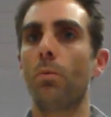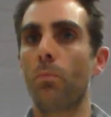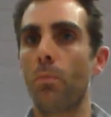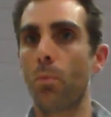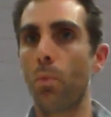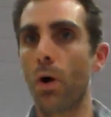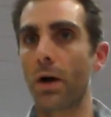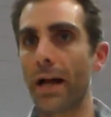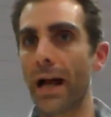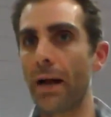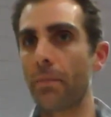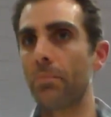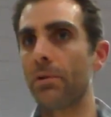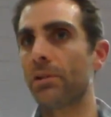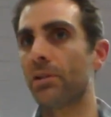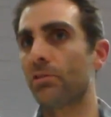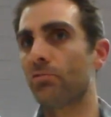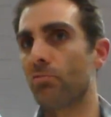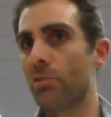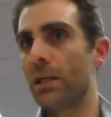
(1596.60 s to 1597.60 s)
What
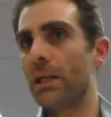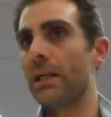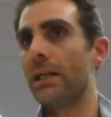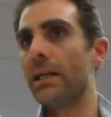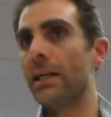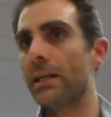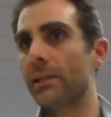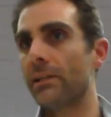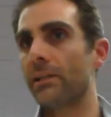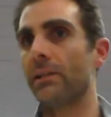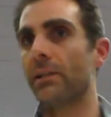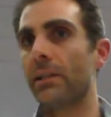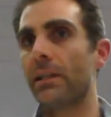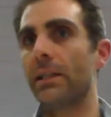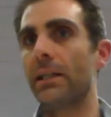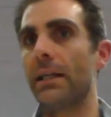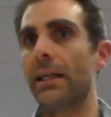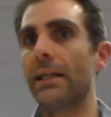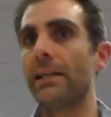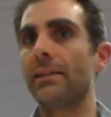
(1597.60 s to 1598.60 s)
happens really is
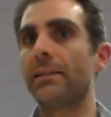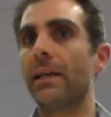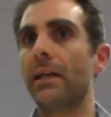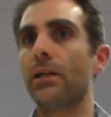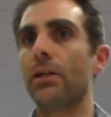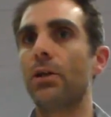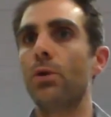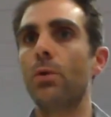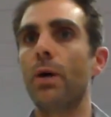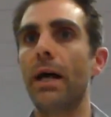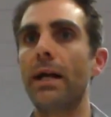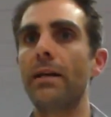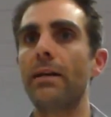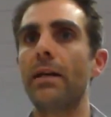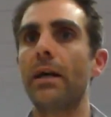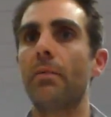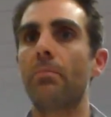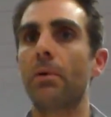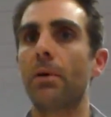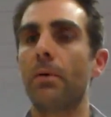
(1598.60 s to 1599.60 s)
that you end
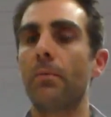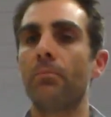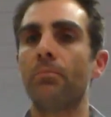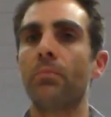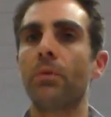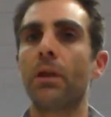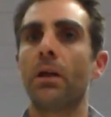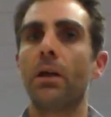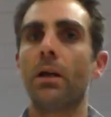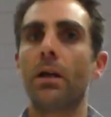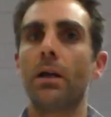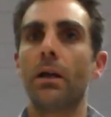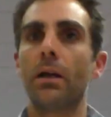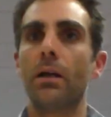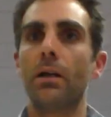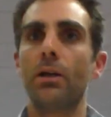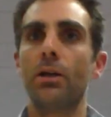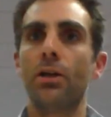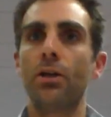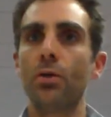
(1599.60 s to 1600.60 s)
up
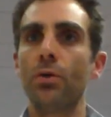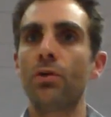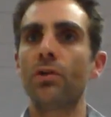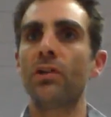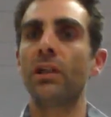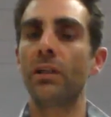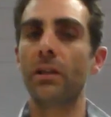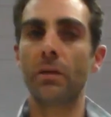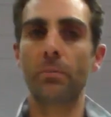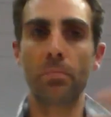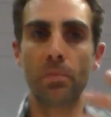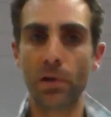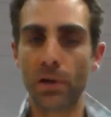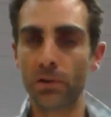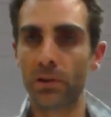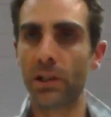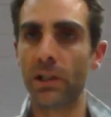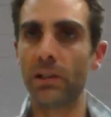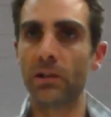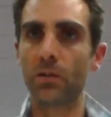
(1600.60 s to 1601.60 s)
using the
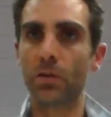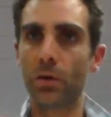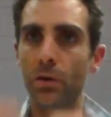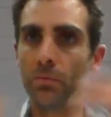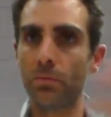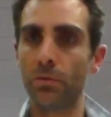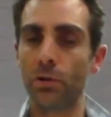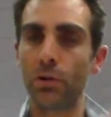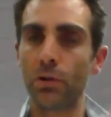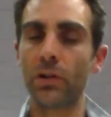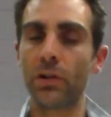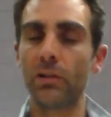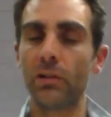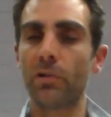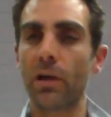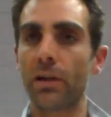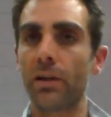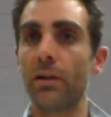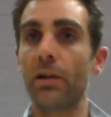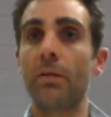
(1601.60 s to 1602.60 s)
proteins, or using
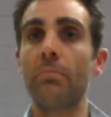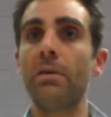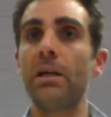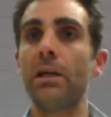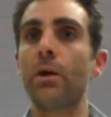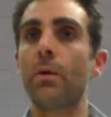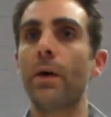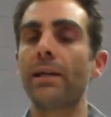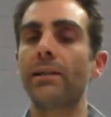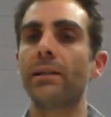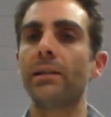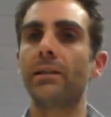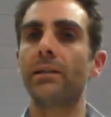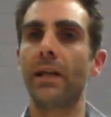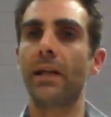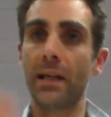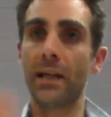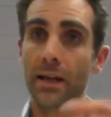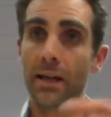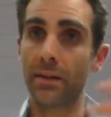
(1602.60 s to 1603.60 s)
rather the amino acids
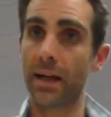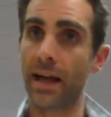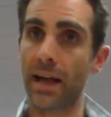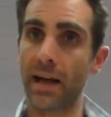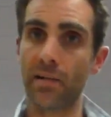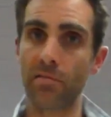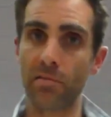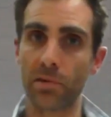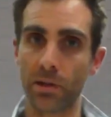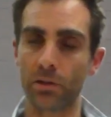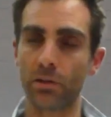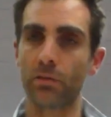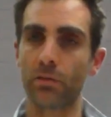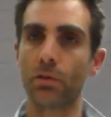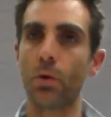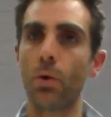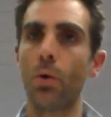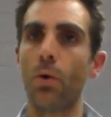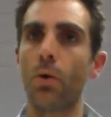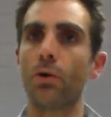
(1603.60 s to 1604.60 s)
in other areas, of
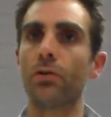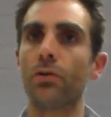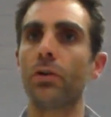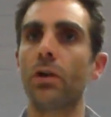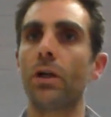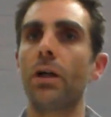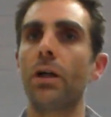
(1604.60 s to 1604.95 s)
course.